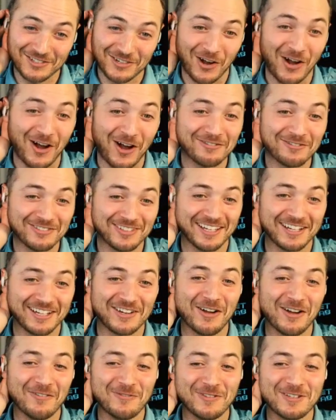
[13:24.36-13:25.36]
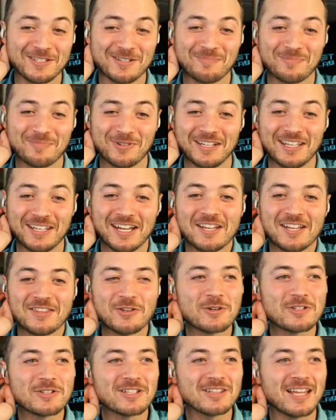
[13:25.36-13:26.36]
golf. Like golf is a pretty.
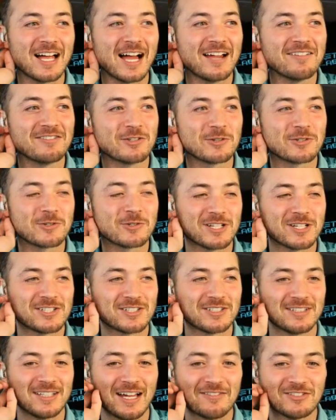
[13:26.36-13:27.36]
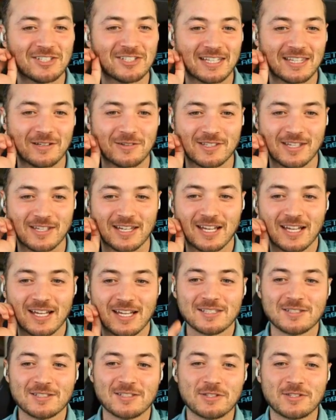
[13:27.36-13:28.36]
There was a live. There was a question in the live chat that was like,
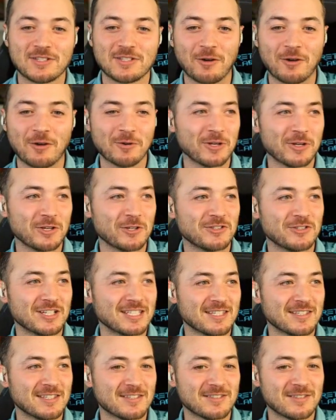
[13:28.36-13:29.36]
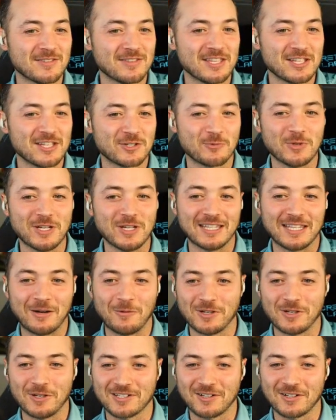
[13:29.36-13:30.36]
"Tell me what you did this week
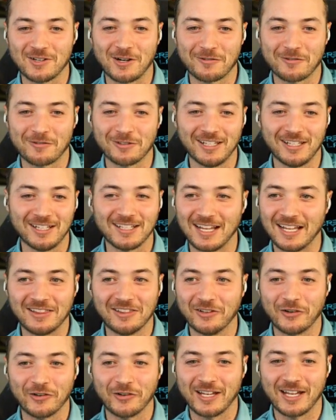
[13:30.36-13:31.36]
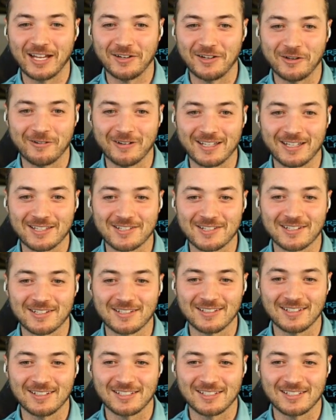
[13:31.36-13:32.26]
that wasn't golf related, and I literally had no answer.